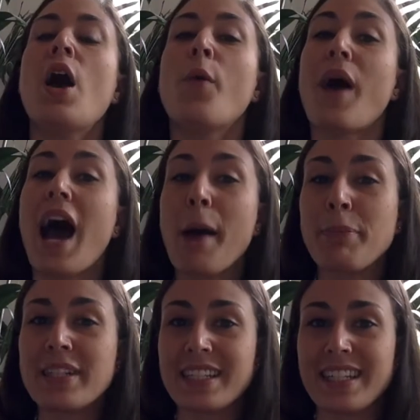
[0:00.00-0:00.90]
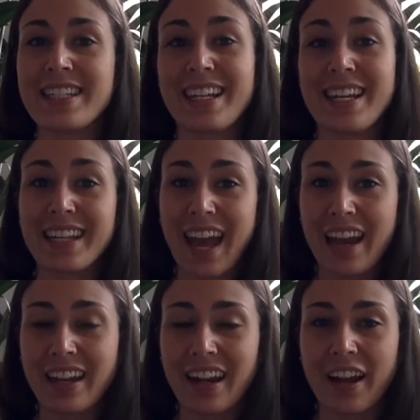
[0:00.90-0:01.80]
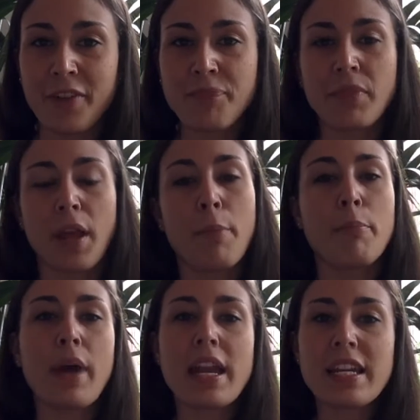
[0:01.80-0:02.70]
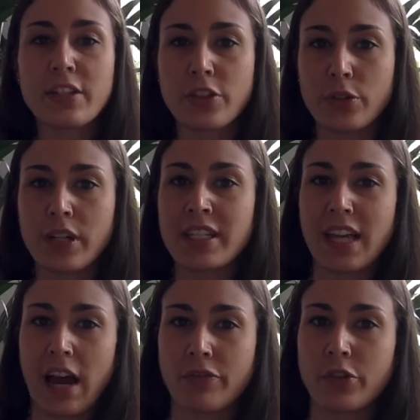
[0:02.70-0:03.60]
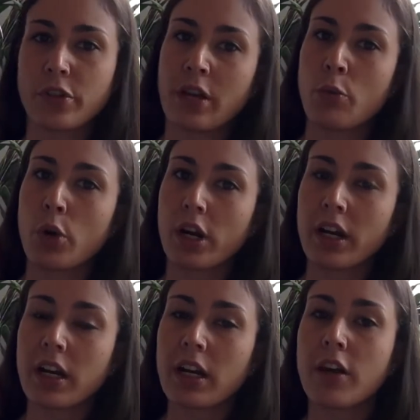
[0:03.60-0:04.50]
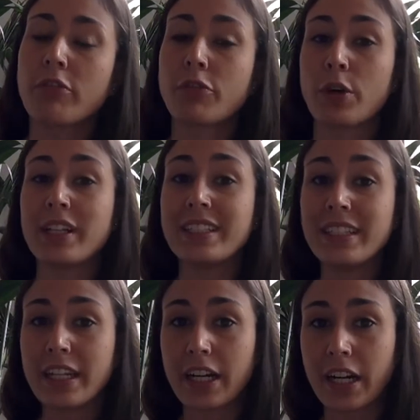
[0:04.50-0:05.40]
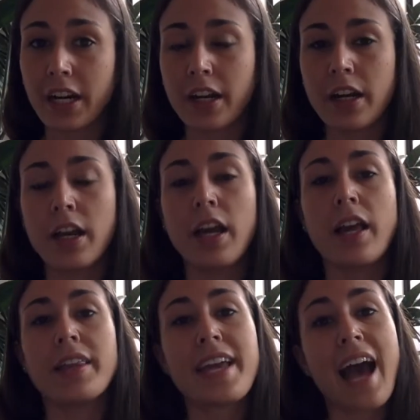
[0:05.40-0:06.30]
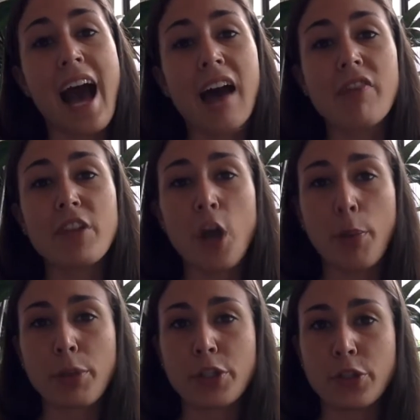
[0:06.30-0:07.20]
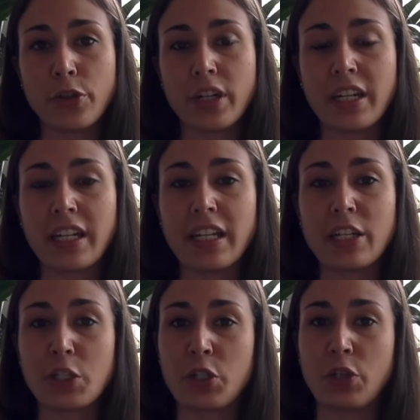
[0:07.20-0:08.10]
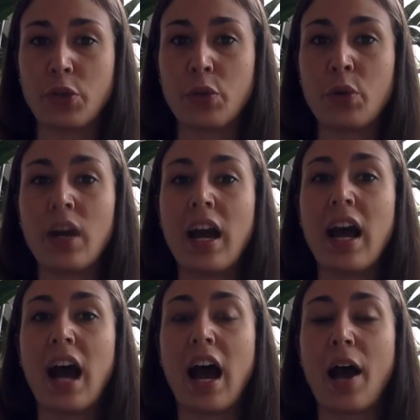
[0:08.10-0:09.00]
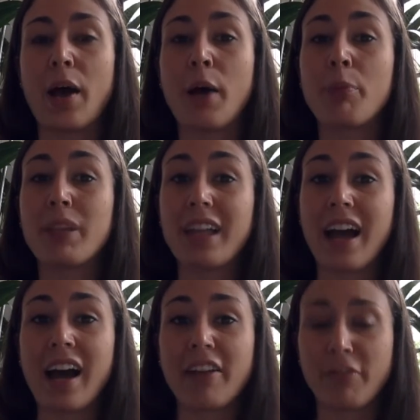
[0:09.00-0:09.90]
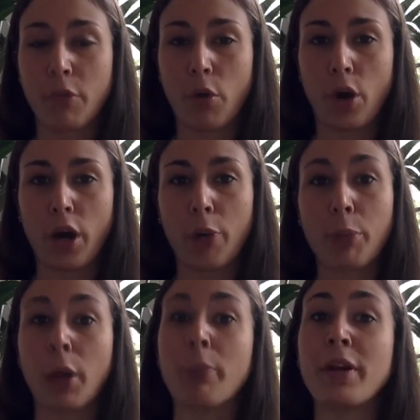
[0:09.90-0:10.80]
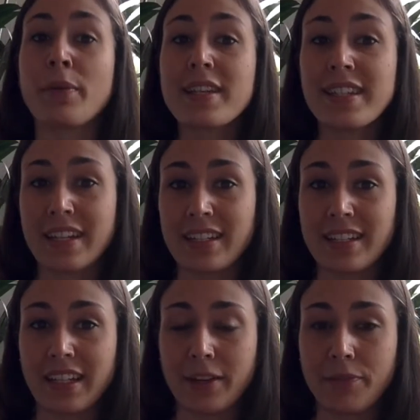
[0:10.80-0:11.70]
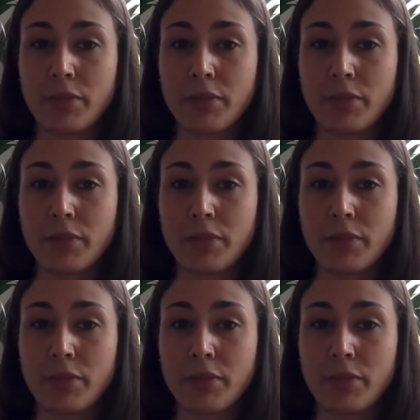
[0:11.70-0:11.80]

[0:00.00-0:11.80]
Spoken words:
What happens is in Canada, many students, after they work for a year, they have the opportunity to apply for permanent residency.